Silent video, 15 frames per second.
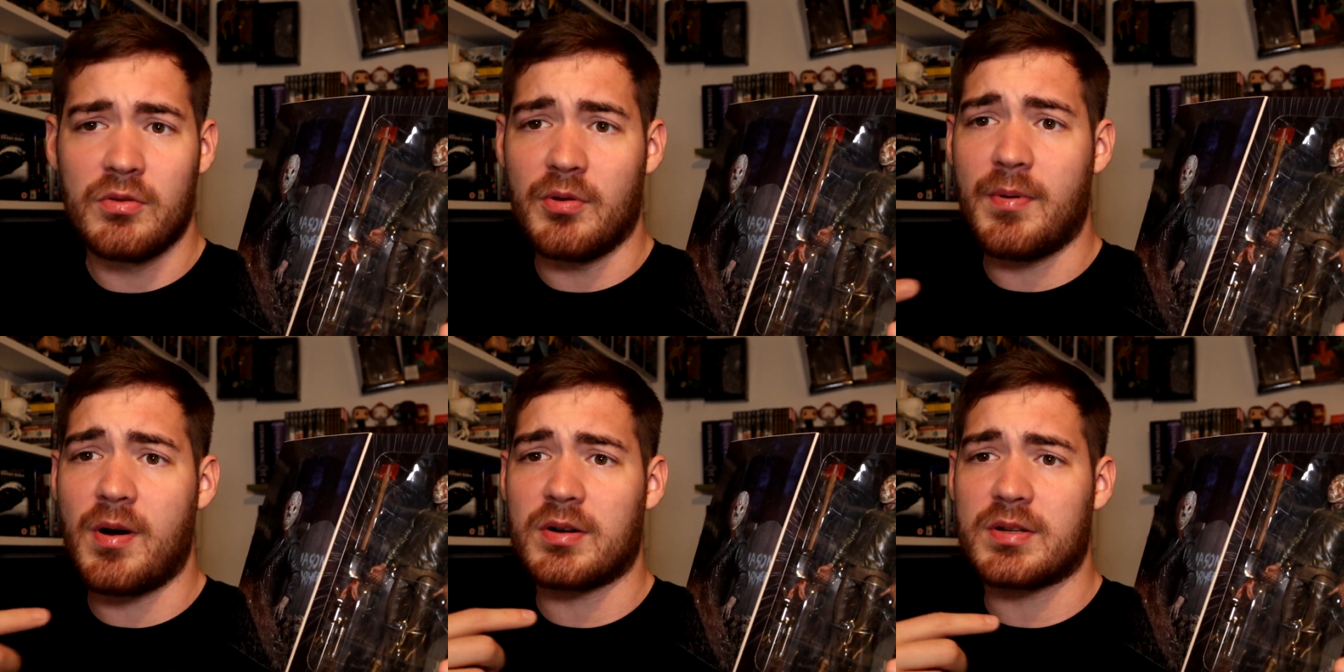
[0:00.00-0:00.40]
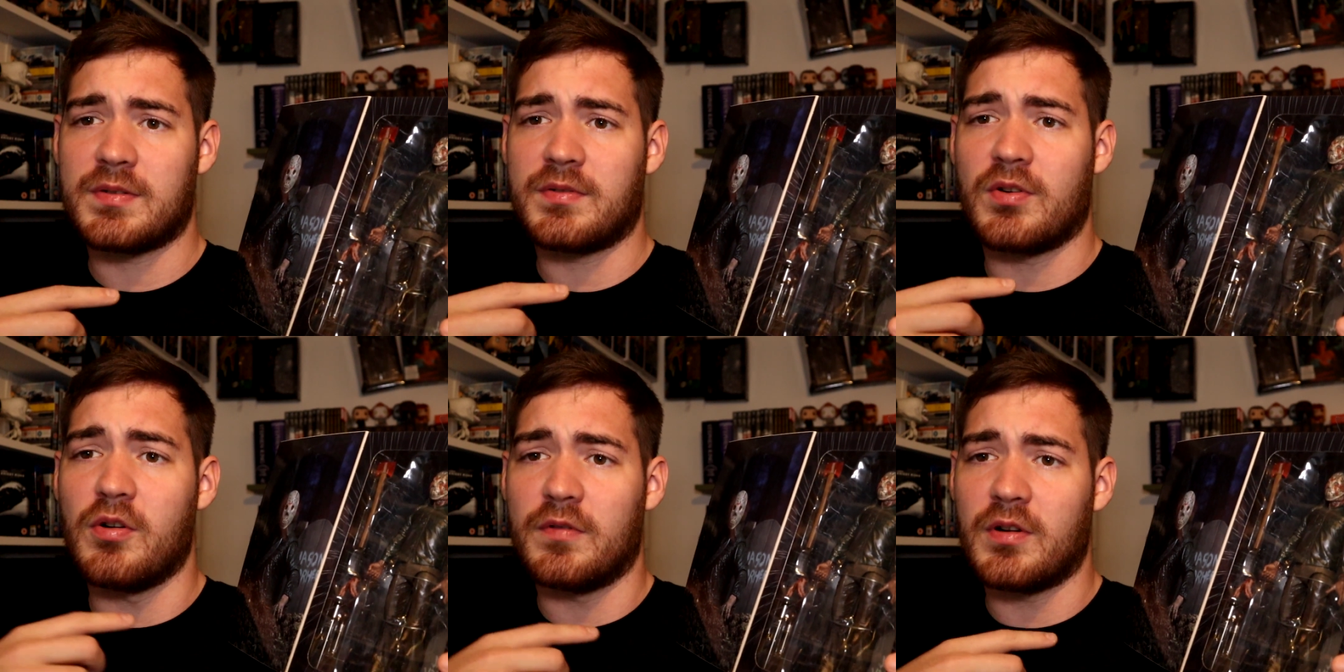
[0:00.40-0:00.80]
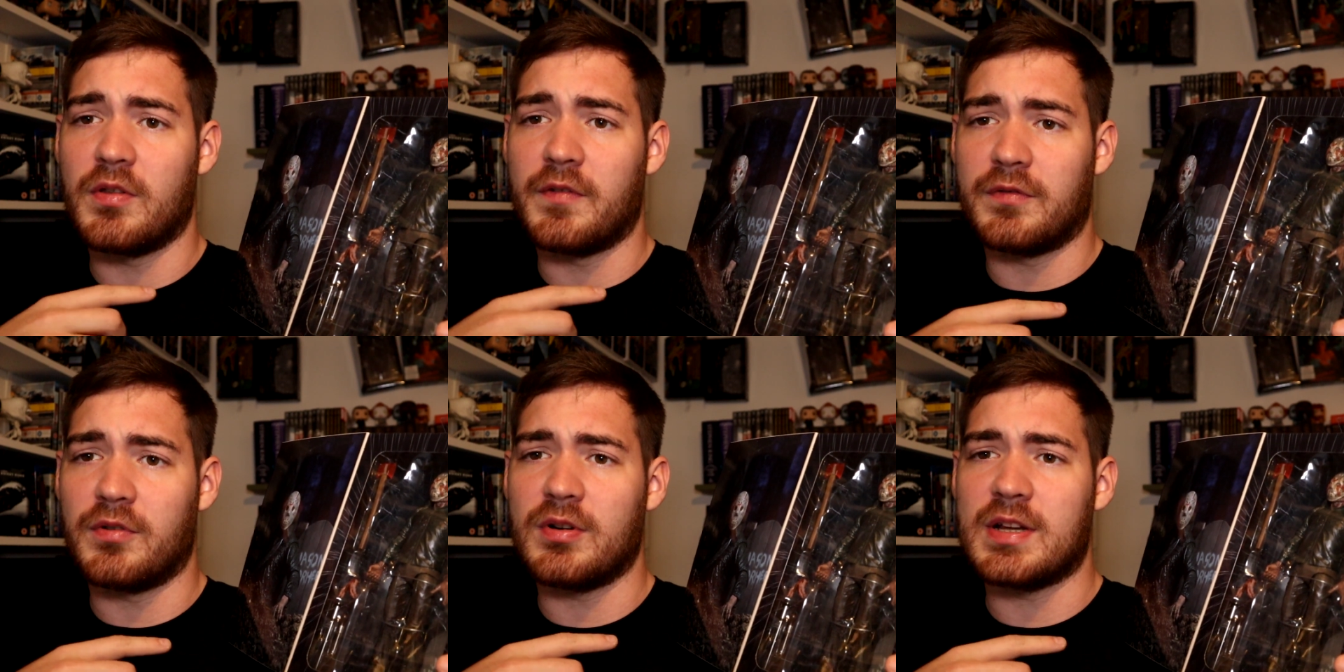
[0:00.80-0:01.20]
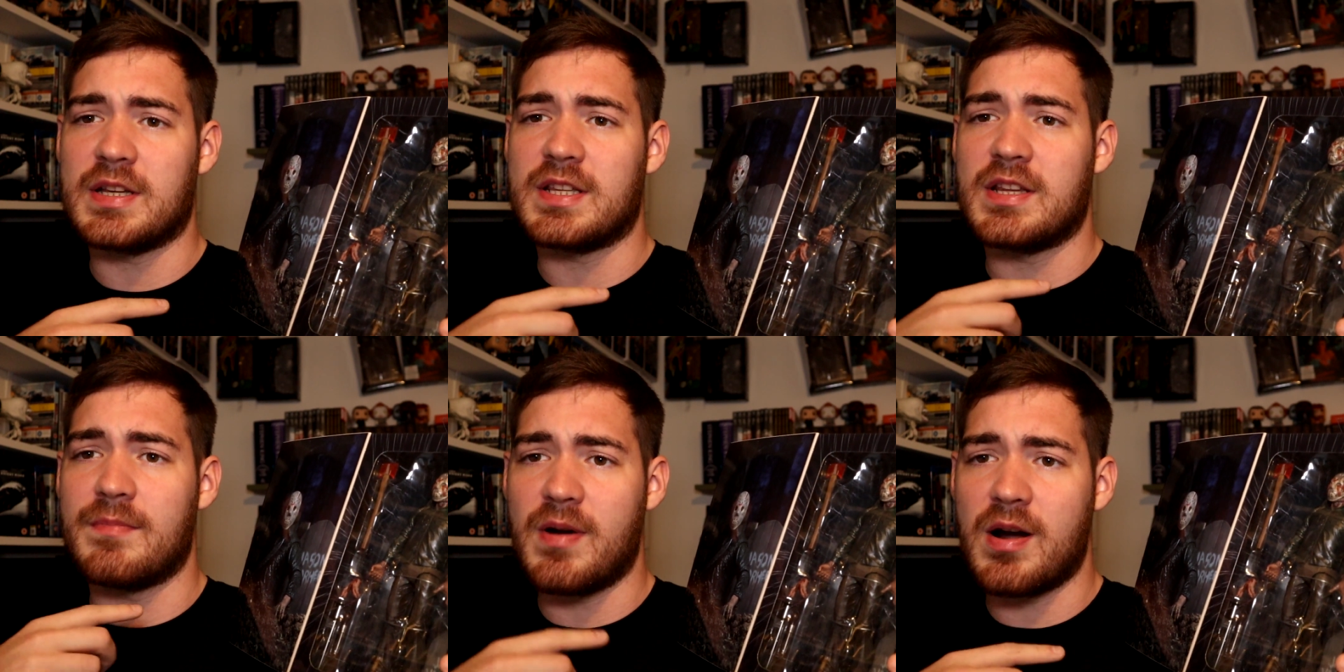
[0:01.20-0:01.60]
The box cover on the front
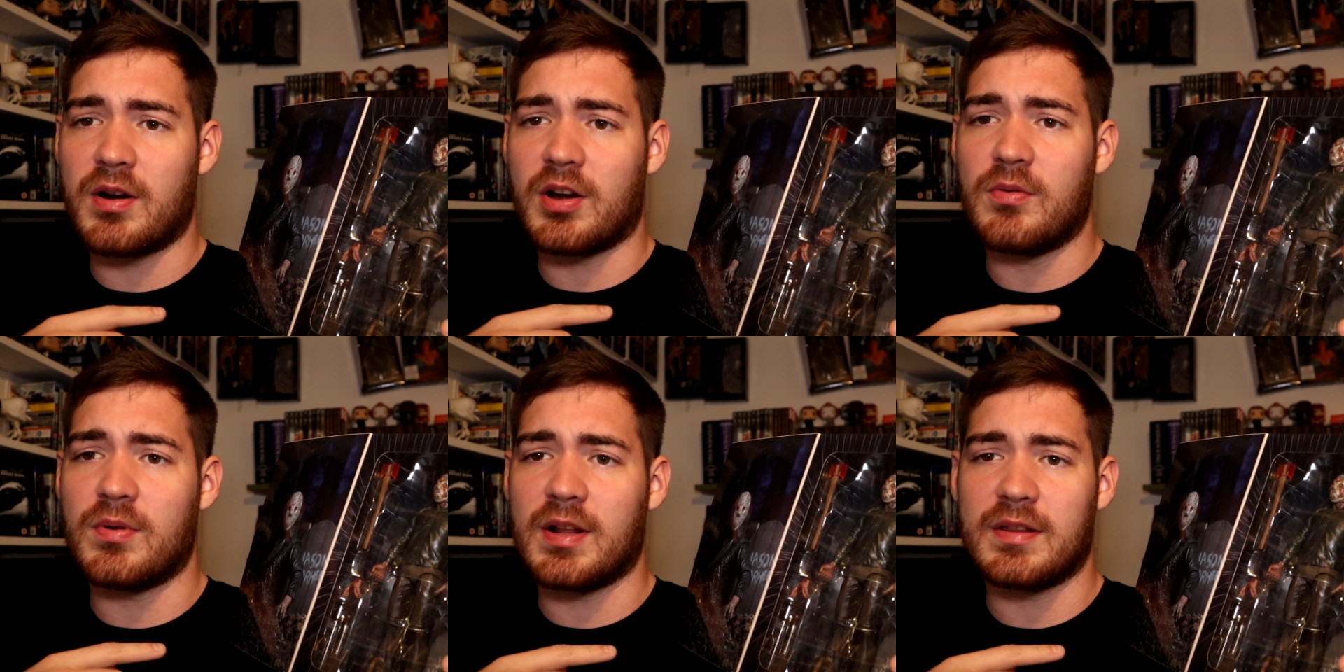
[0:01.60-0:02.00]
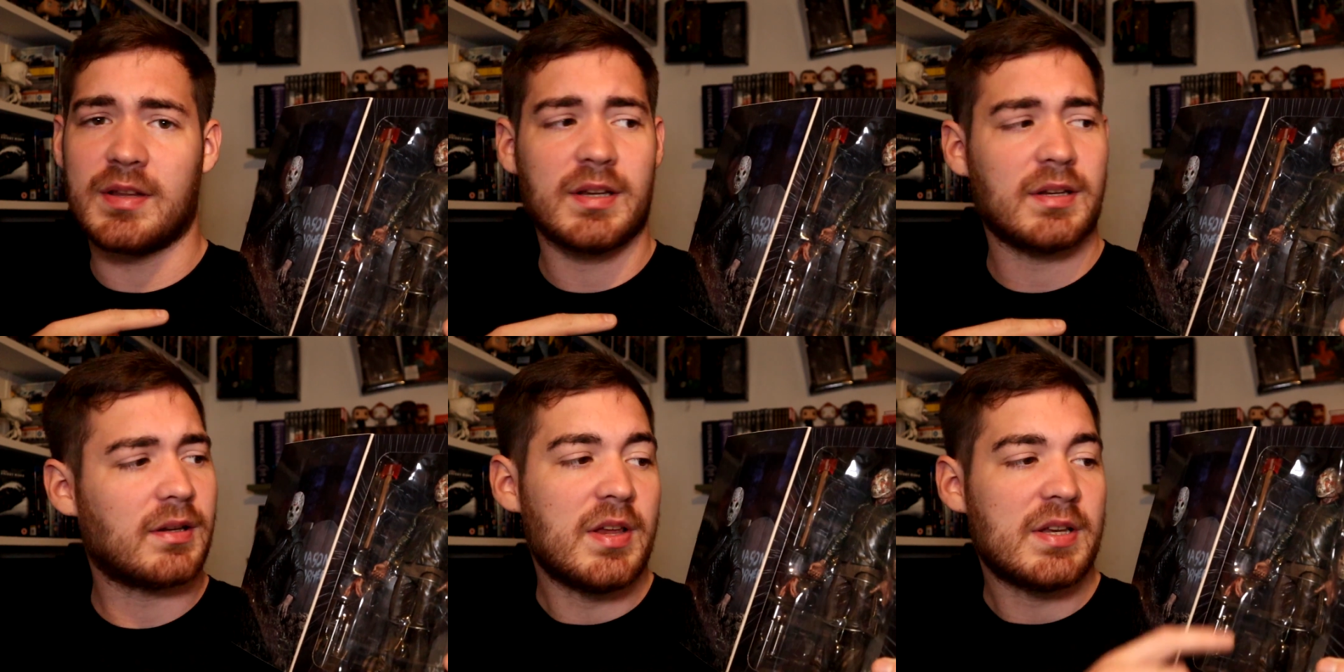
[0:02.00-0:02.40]
is the American one, I think.